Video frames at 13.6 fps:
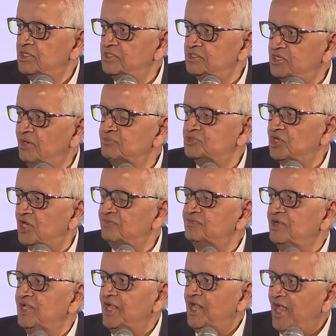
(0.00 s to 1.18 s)
in terms of
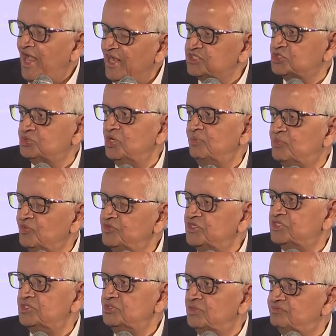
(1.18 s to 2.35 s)
actual
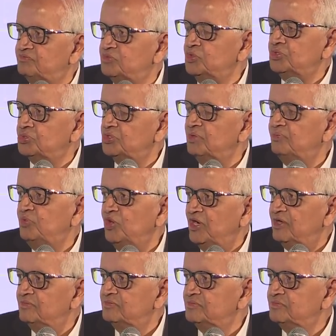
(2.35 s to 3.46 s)
provision of food to the poor.